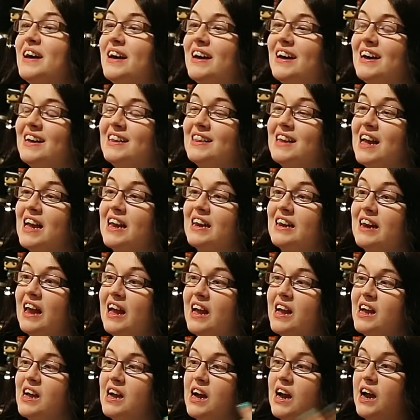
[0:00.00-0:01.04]
And then
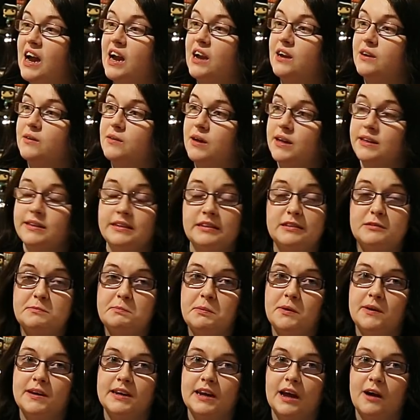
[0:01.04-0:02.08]
at this
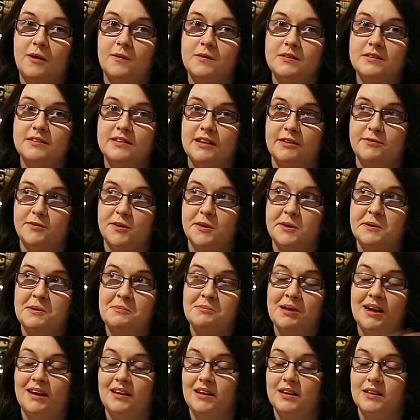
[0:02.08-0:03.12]
point I want to get
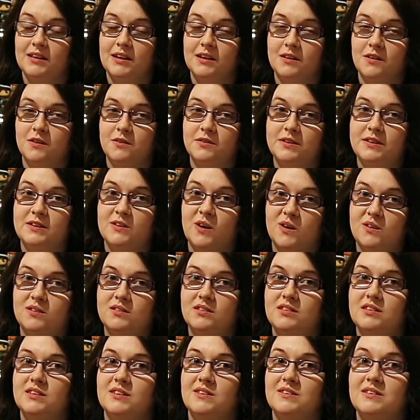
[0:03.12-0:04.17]
Volume 8 and then I'll read the whole
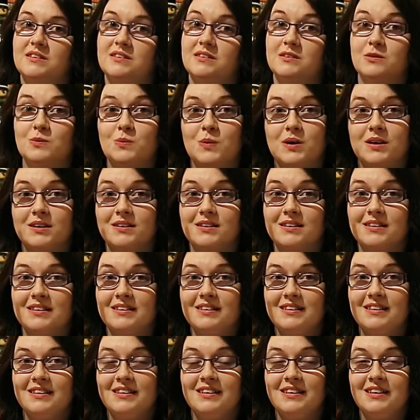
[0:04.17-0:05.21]
series as one
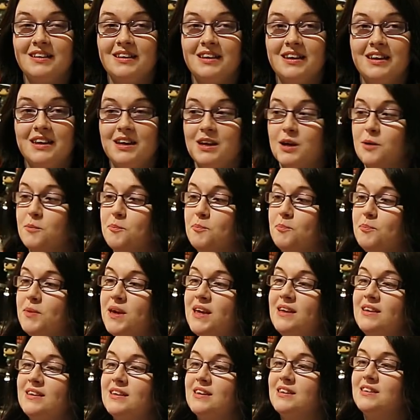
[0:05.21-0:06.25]

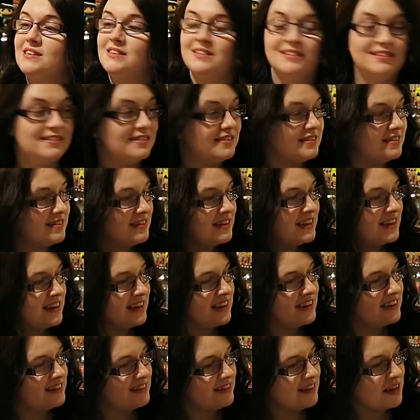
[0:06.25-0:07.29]
bit. This is
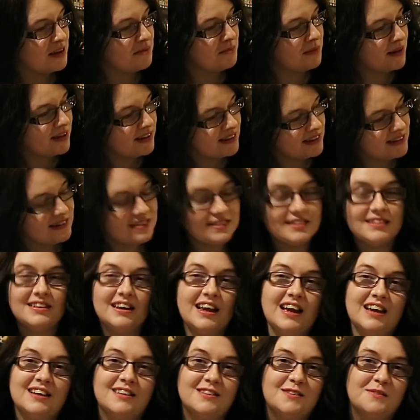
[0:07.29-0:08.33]
the same person
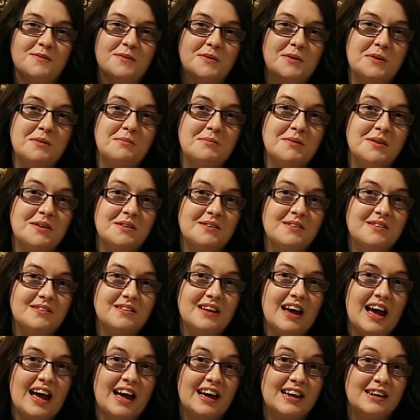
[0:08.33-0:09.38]
as Full
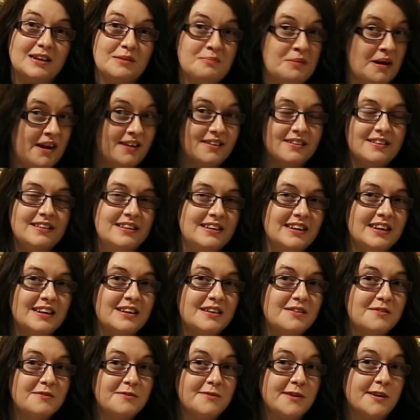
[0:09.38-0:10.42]
Moon and
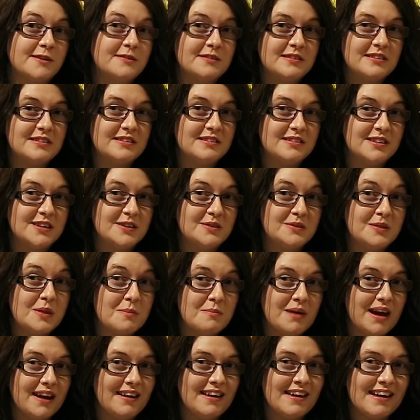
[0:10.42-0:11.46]
apparently Frozen 2 the
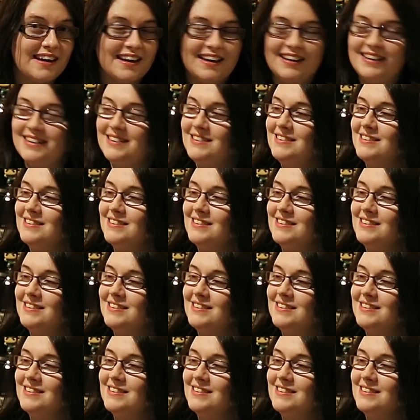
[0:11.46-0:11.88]
manga.